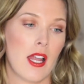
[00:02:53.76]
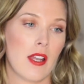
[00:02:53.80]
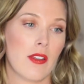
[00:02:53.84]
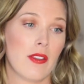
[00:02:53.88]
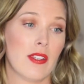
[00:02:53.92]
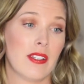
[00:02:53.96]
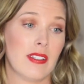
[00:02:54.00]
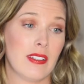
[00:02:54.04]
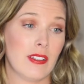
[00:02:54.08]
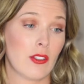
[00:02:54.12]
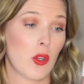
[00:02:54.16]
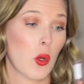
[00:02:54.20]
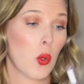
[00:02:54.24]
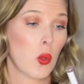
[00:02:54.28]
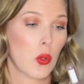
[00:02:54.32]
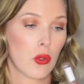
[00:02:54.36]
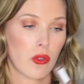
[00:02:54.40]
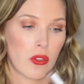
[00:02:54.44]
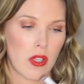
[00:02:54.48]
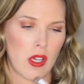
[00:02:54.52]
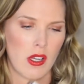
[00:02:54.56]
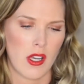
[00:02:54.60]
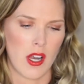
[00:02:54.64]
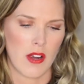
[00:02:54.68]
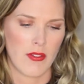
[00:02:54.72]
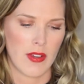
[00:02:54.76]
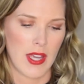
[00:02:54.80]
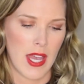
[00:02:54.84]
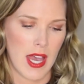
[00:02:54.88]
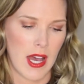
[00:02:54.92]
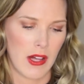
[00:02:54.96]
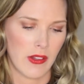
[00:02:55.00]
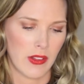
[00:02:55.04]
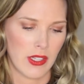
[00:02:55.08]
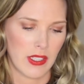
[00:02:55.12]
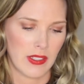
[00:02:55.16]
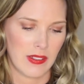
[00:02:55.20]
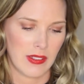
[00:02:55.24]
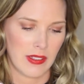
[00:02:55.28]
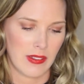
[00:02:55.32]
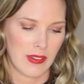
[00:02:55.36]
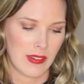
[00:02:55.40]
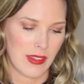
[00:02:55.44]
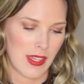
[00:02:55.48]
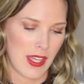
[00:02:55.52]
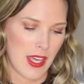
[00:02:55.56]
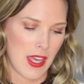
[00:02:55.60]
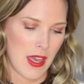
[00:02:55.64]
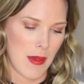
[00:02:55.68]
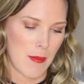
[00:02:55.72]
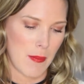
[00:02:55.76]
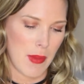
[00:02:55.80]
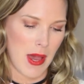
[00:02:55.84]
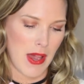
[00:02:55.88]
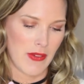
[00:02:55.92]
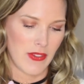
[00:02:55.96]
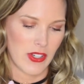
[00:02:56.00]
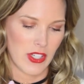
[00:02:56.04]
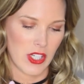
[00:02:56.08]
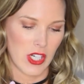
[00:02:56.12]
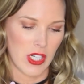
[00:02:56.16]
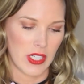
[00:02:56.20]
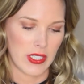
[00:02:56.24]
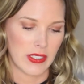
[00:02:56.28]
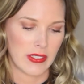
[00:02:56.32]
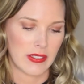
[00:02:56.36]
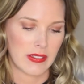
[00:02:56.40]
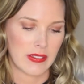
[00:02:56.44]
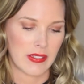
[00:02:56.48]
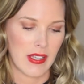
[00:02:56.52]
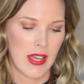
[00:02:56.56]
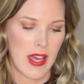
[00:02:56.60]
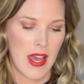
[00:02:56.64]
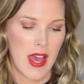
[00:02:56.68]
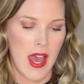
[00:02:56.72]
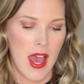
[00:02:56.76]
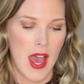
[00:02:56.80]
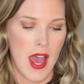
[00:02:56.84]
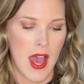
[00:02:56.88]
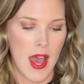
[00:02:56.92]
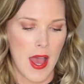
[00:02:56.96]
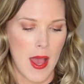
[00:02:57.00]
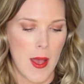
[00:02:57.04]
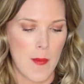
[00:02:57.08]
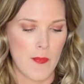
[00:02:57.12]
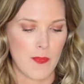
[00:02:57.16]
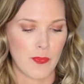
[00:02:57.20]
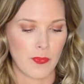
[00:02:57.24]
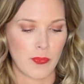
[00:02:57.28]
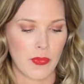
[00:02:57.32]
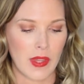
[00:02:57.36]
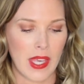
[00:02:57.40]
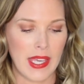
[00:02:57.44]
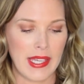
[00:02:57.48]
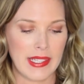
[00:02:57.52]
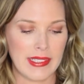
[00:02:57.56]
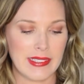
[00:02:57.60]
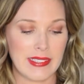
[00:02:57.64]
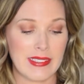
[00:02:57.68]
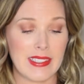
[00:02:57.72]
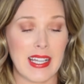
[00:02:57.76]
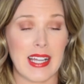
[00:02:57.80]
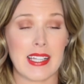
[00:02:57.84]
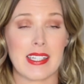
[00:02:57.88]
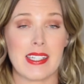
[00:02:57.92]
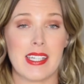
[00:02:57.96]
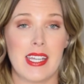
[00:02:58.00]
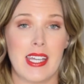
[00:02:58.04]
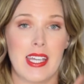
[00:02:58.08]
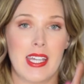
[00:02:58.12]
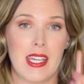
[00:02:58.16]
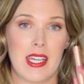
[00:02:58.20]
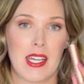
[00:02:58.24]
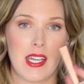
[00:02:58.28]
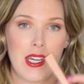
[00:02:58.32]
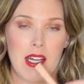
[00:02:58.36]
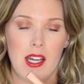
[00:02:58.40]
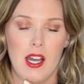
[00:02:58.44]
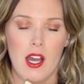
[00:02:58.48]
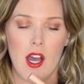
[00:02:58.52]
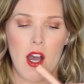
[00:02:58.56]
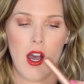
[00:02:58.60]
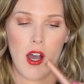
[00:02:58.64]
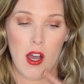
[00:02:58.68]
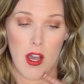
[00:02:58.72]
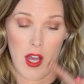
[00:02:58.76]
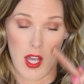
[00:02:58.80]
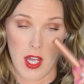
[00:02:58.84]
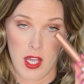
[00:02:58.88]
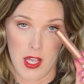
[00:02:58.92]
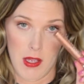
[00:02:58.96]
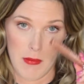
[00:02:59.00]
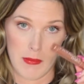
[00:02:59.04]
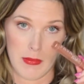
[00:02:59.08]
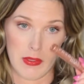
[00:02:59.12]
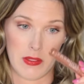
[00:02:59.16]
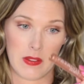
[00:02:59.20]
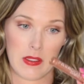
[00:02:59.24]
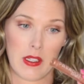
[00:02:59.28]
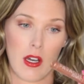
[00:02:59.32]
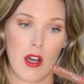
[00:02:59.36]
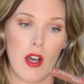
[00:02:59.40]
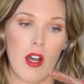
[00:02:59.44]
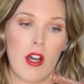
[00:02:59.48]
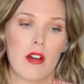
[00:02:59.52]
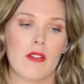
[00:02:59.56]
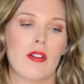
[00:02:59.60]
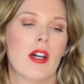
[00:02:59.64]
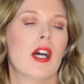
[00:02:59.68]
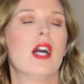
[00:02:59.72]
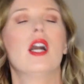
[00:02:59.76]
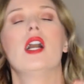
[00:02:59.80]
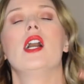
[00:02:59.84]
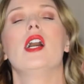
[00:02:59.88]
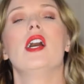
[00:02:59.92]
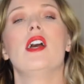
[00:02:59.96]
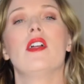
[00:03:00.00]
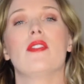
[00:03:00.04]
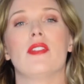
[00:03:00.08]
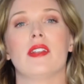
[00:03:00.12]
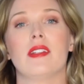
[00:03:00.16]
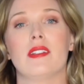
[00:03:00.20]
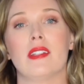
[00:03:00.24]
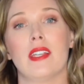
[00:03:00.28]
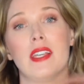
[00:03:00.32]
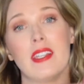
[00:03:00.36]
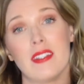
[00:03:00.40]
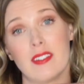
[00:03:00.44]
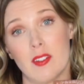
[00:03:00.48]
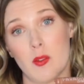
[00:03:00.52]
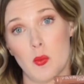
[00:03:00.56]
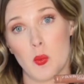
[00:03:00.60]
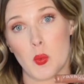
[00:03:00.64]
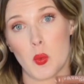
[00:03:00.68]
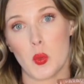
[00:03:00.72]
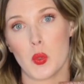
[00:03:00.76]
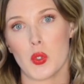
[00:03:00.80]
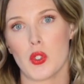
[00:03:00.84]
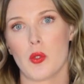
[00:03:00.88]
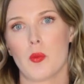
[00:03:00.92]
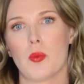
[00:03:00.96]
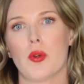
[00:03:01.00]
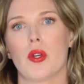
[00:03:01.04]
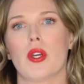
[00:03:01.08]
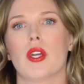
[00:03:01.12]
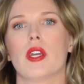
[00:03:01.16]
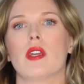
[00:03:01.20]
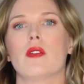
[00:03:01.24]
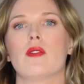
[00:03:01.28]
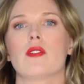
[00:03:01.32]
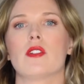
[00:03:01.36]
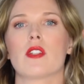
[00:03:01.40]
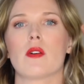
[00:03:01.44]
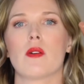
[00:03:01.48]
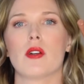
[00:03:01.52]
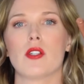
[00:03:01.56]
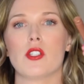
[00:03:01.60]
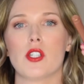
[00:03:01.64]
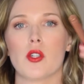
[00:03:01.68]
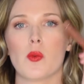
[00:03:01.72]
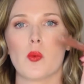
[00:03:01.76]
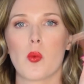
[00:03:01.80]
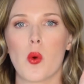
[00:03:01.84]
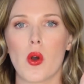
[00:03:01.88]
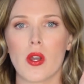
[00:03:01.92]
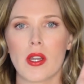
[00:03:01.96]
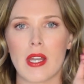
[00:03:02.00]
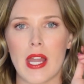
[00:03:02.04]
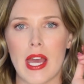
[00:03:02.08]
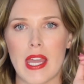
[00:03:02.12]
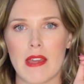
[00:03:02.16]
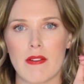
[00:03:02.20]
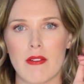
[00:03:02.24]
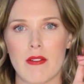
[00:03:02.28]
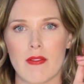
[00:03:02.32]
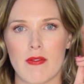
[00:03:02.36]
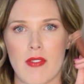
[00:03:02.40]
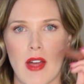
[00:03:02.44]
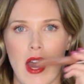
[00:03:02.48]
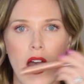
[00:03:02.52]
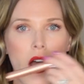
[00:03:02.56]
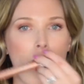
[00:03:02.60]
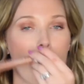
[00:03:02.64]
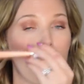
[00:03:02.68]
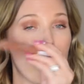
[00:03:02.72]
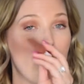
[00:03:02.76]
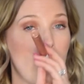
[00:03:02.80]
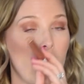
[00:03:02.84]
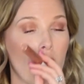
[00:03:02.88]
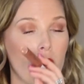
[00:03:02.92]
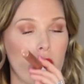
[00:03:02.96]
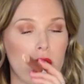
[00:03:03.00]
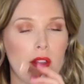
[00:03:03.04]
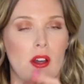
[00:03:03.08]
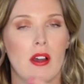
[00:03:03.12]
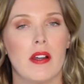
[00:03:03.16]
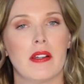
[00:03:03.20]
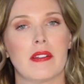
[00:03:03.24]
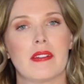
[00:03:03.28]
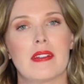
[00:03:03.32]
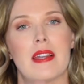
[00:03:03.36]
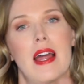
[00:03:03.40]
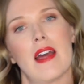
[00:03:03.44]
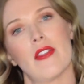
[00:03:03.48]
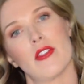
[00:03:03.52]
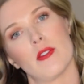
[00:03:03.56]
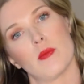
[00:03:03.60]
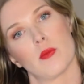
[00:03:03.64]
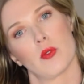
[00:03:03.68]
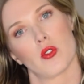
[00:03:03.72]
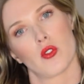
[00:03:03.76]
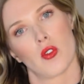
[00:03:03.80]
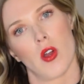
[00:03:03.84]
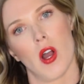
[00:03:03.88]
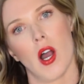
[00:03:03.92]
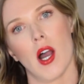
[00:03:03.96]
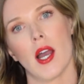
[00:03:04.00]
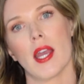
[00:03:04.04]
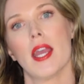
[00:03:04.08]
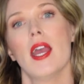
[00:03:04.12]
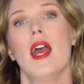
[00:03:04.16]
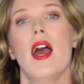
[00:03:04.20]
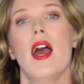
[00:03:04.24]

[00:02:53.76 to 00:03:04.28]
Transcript: This is also L'Oreal. This is the Paradise Extatic mascara. This isn't waterproof, so I do one layer of that on both eyes, let them dry,